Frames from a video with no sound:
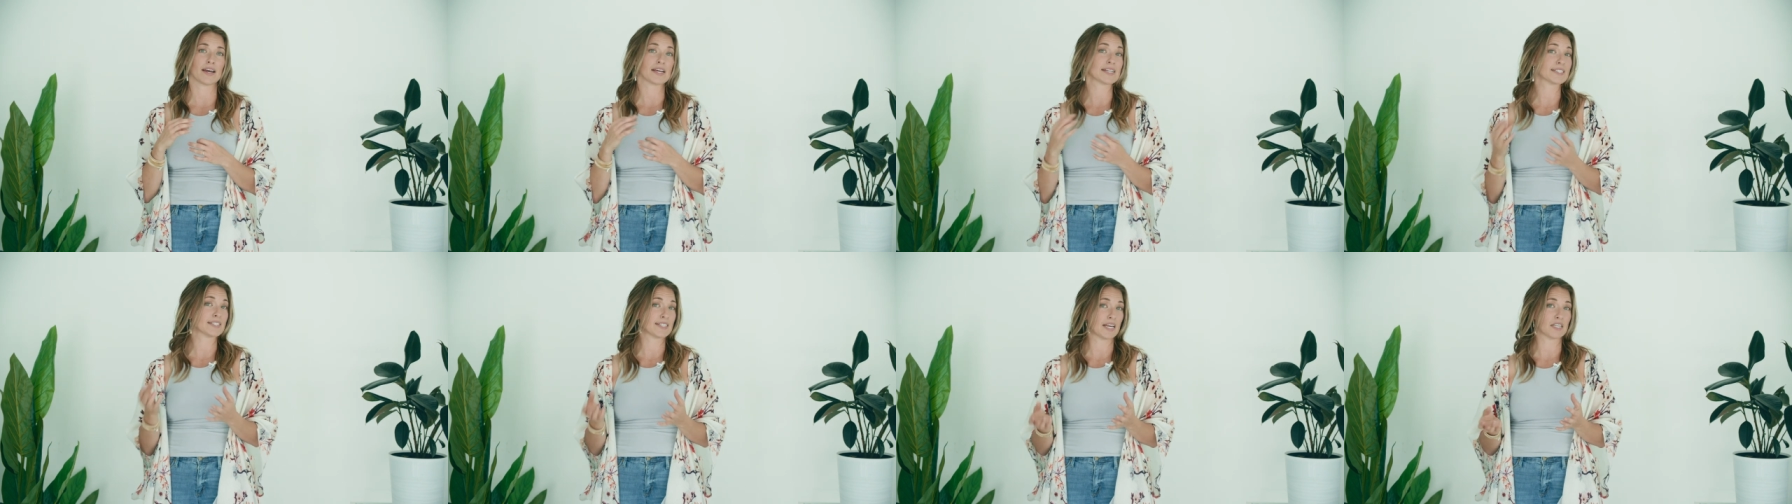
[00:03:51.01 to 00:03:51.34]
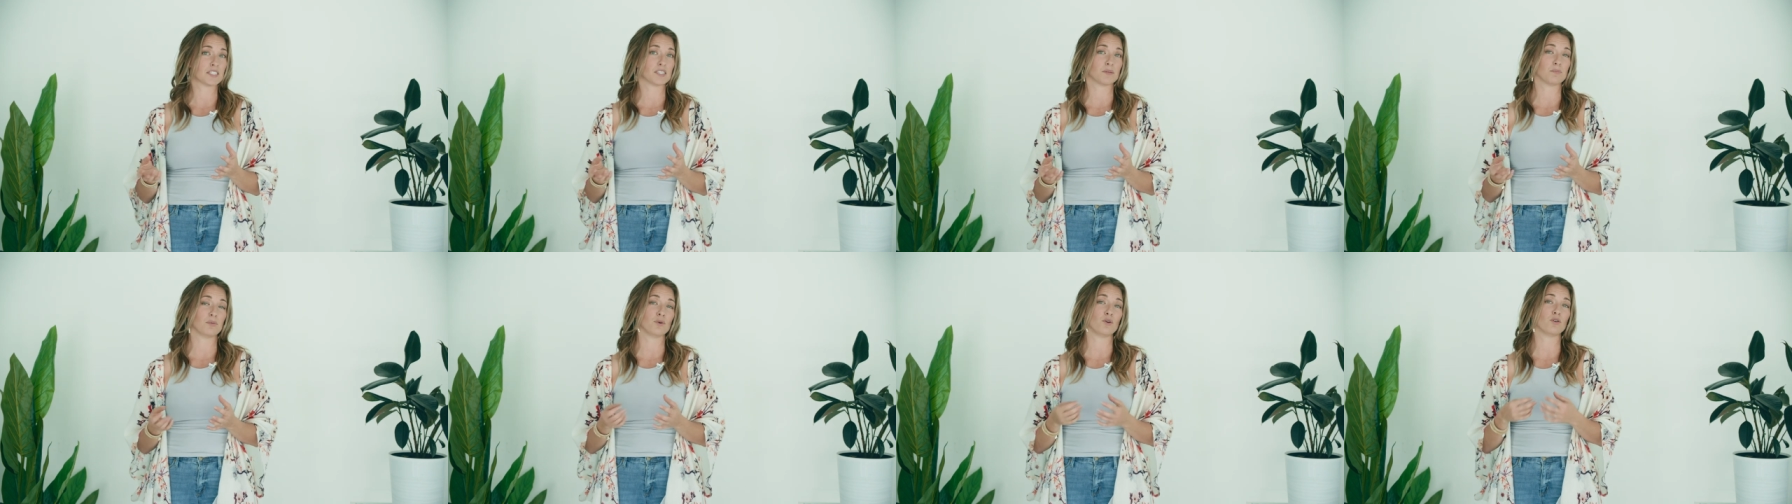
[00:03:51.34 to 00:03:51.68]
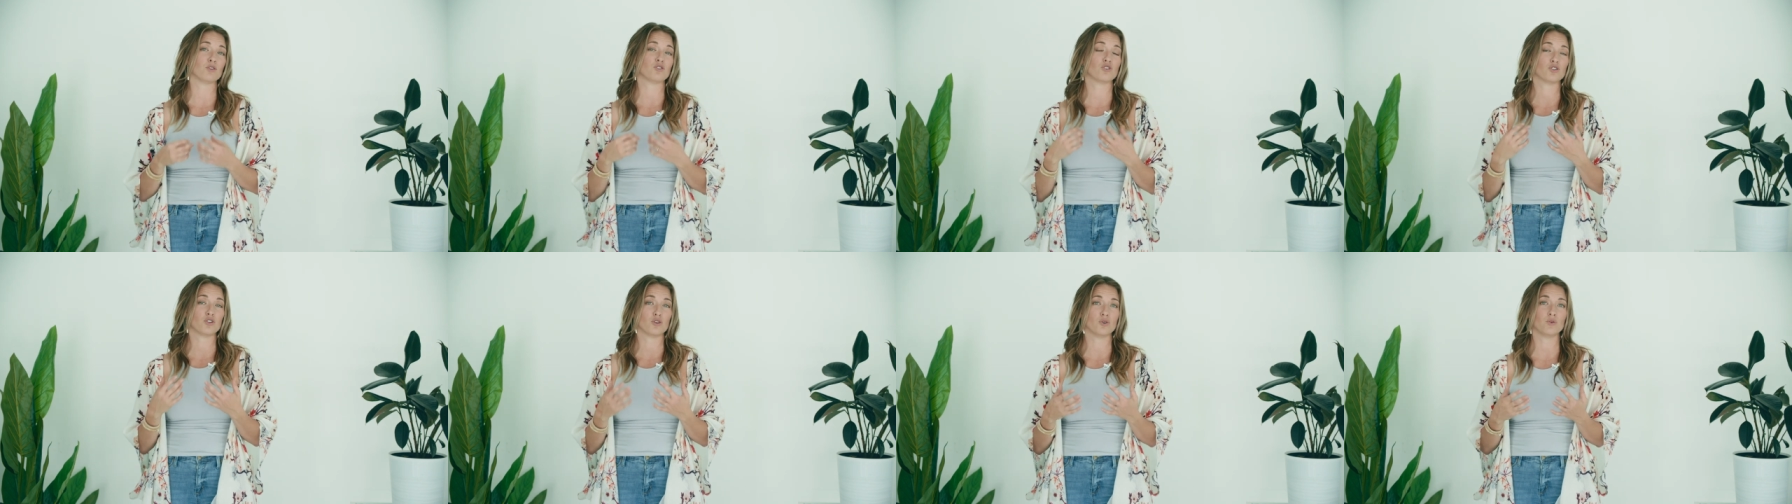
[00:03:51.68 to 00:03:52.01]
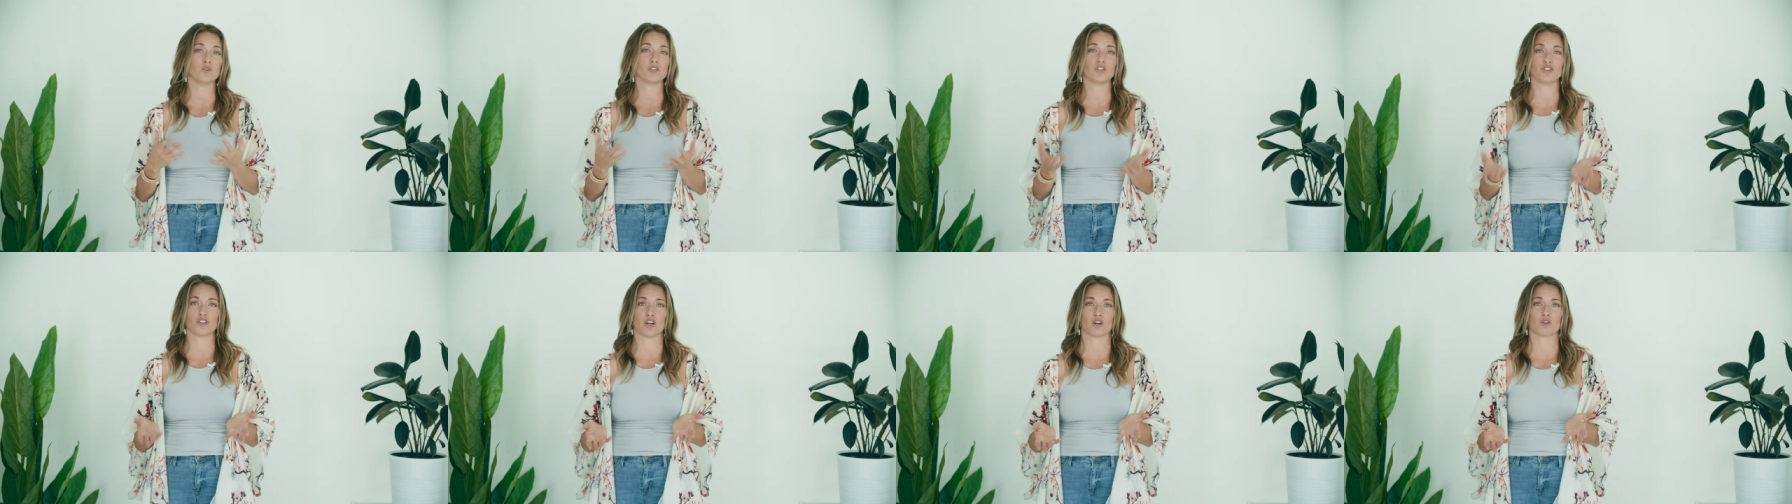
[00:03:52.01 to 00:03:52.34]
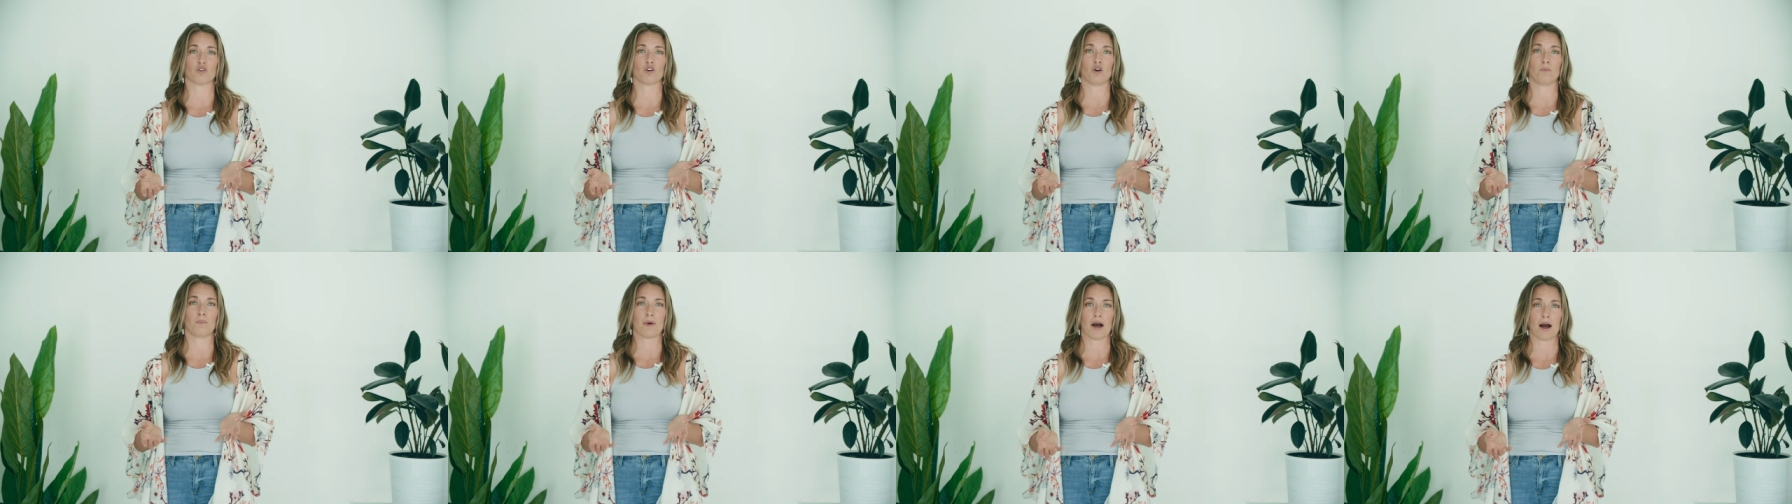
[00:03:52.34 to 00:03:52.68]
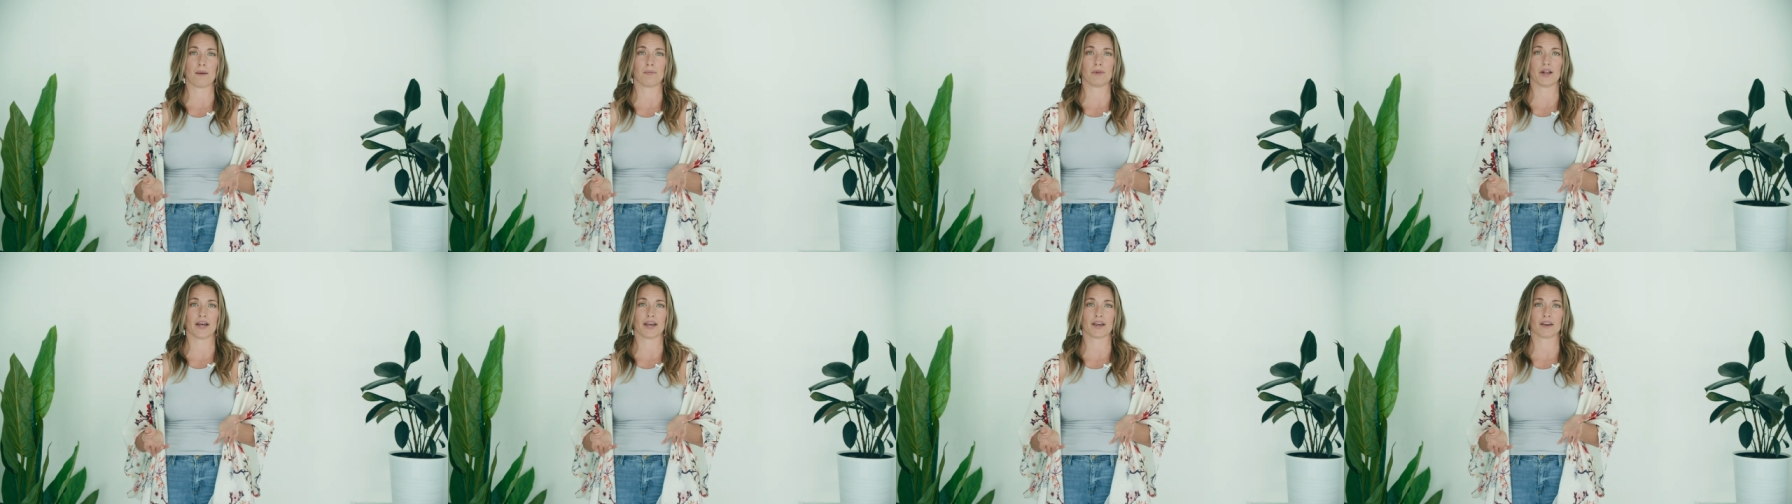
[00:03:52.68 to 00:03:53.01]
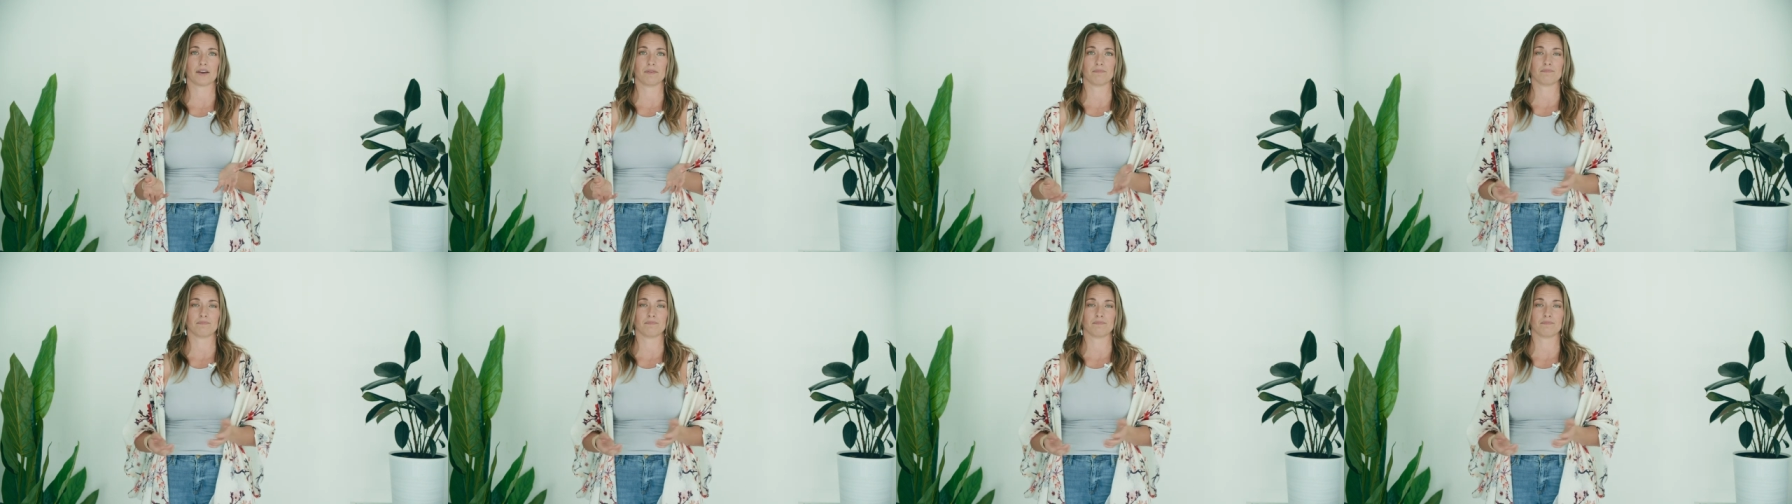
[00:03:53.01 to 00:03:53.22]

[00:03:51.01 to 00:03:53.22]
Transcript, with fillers: accessible to the general public